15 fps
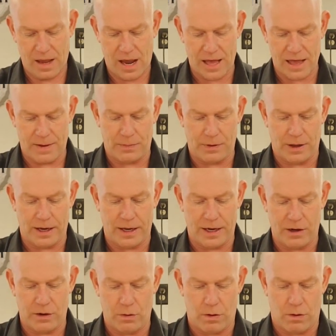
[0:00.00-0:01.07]
and then plug it
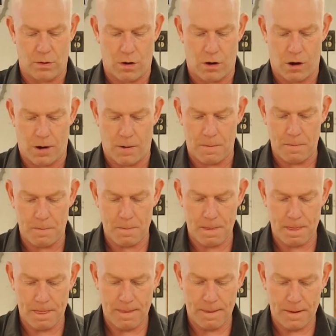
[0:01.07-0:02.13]
into a wall.
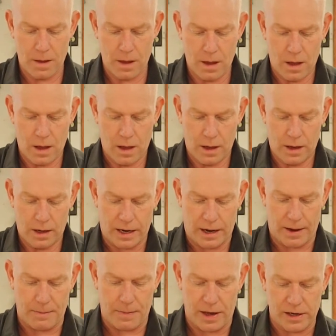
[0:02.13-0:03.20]
Now
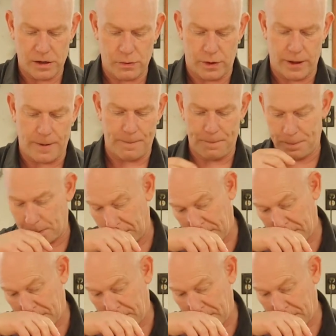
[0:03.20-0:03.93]
I messed with it.